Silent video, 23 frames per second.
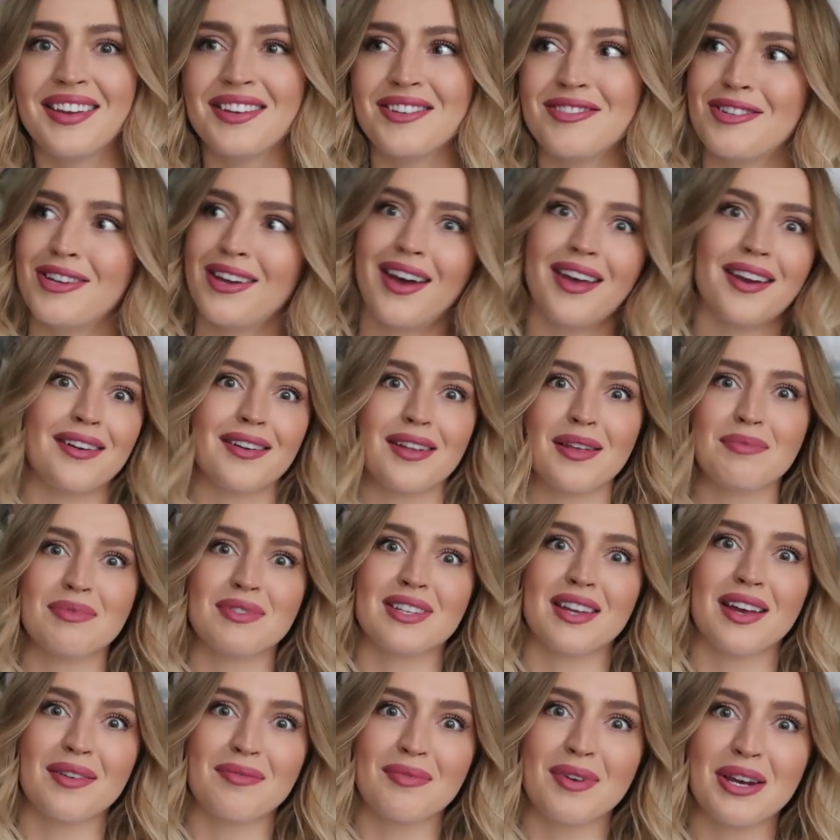She got her lips
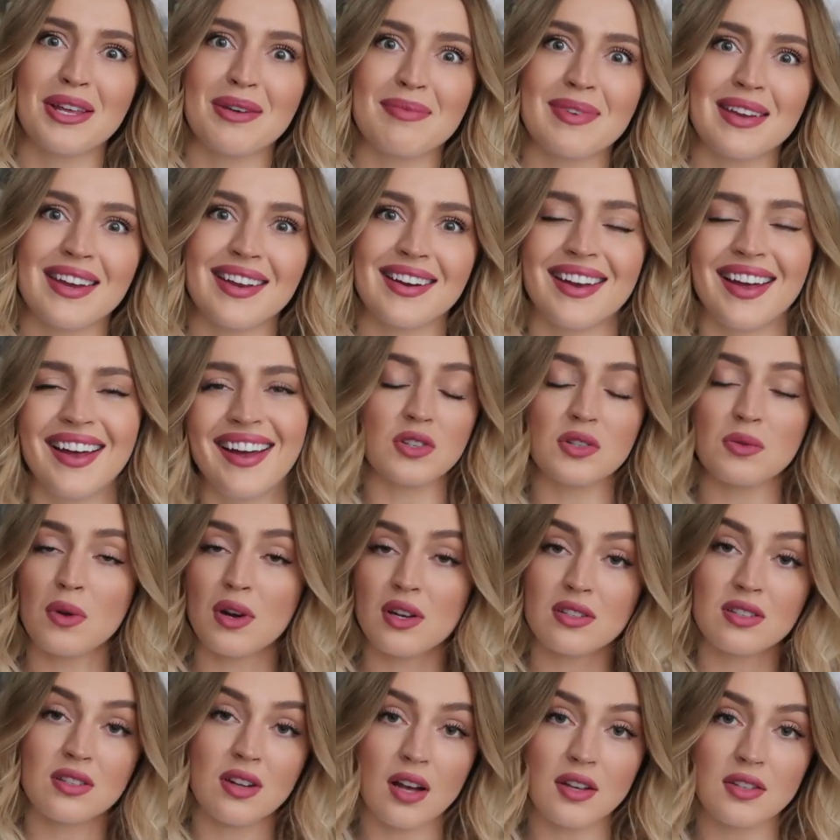done? What do you mean? Just
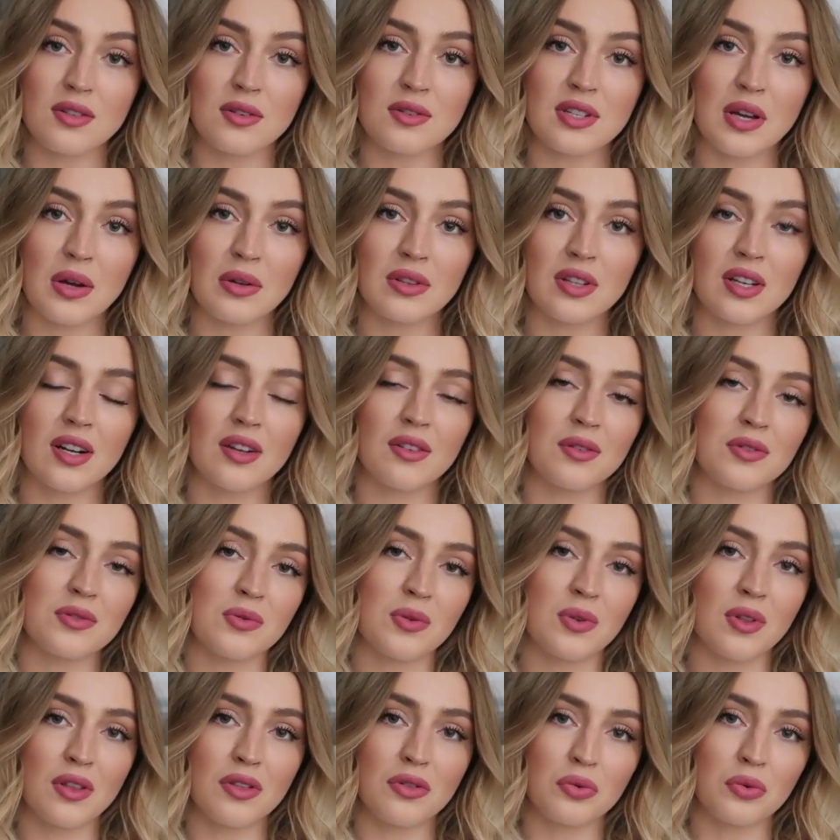wanted to toss those out there. Those
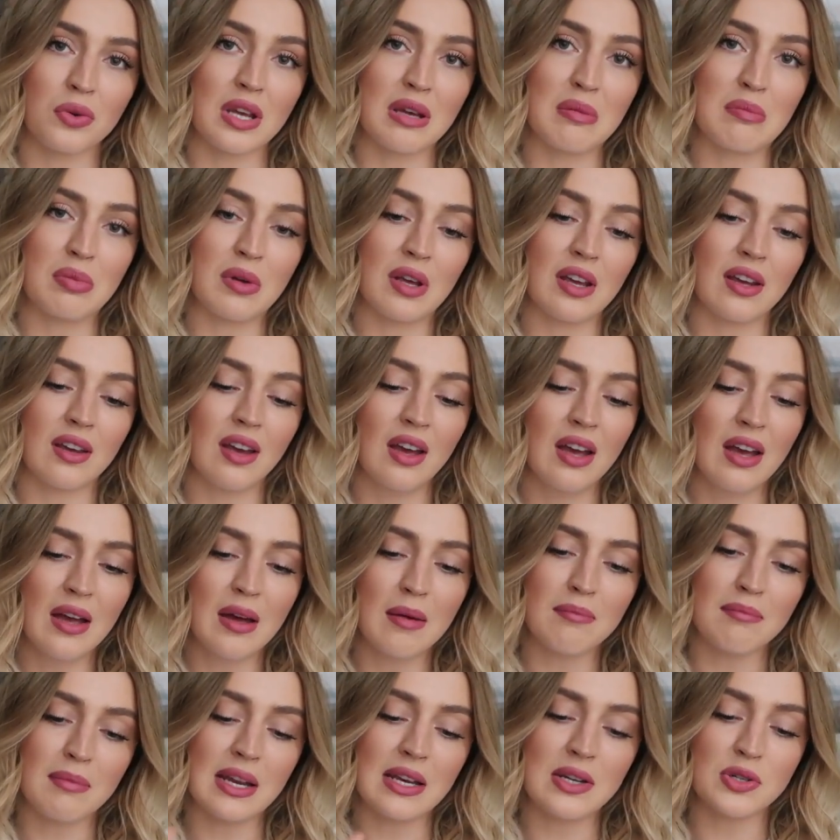were the three big
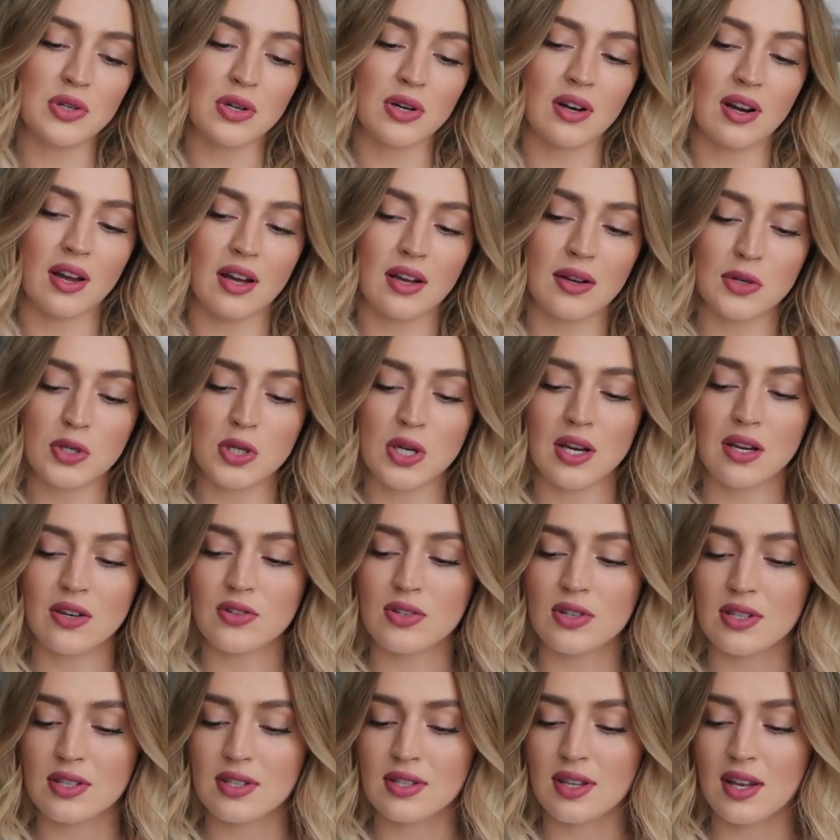major
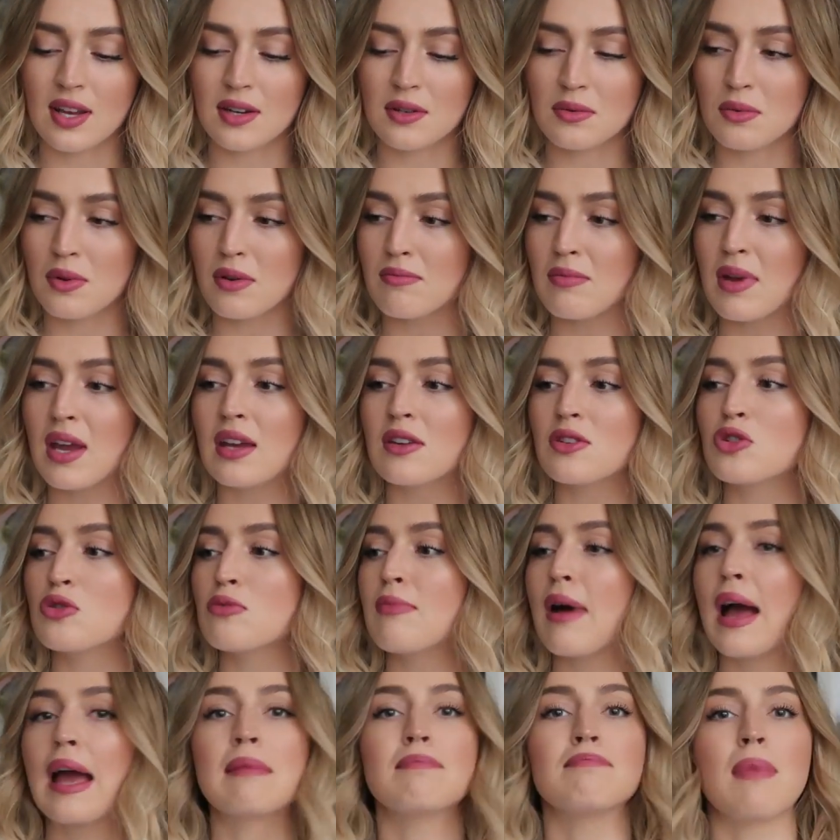changes that were made to
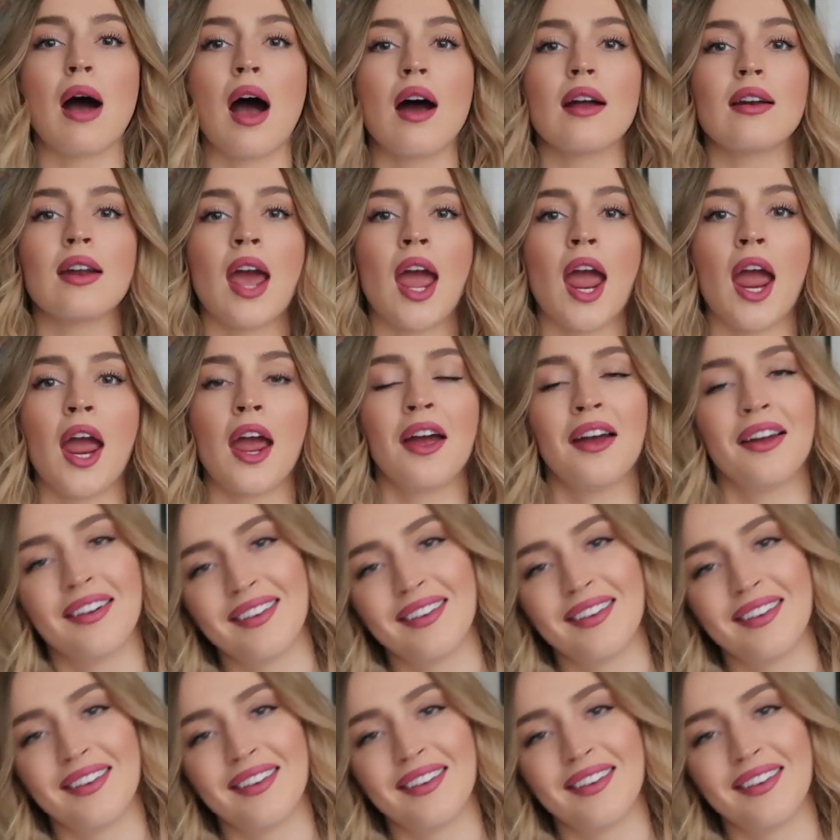my body